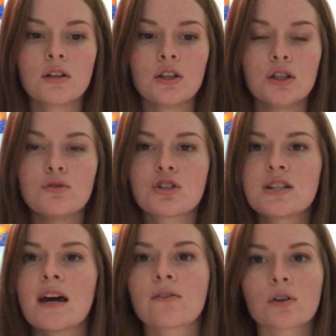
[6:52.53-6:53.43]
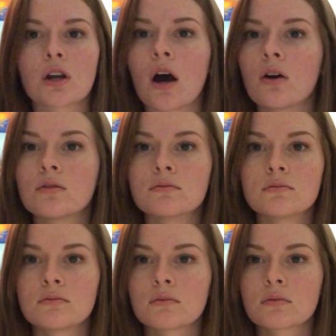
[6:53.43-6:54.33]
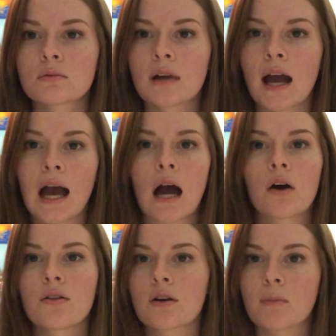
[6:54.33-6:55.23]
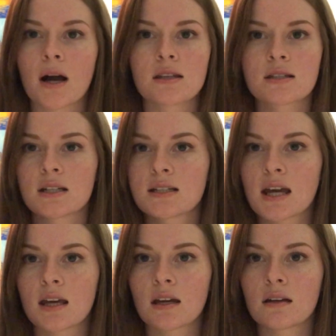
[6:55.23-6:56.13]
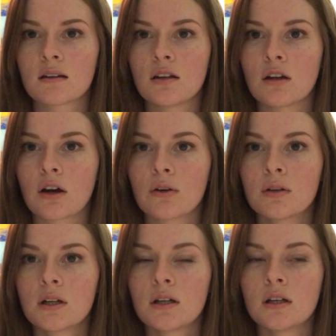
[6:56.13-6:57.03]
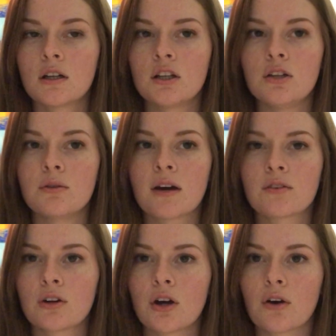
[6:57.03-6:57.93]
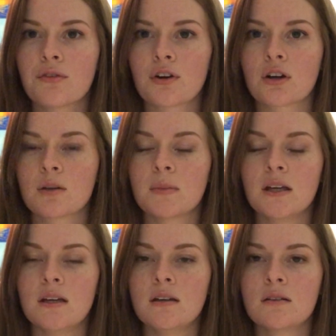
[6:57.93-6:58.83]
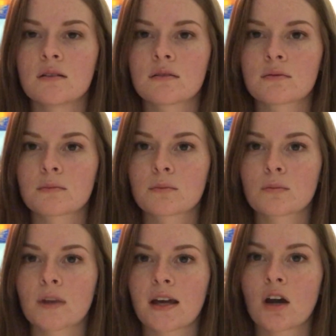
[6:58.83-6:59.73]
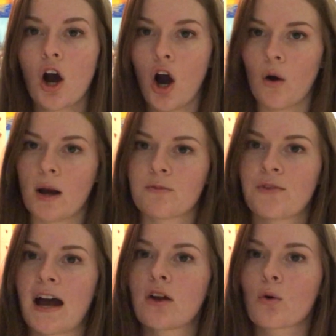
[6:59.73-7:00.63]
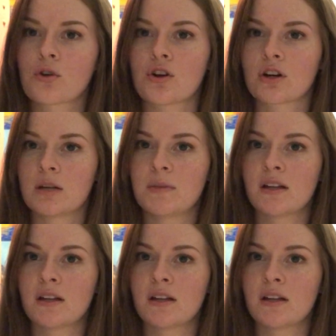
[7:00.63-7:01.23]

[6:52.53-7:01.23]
just never know how their mind's gonna take it, you know. You never know if they're gonna be like, oh, I'm fat, or they're gonna be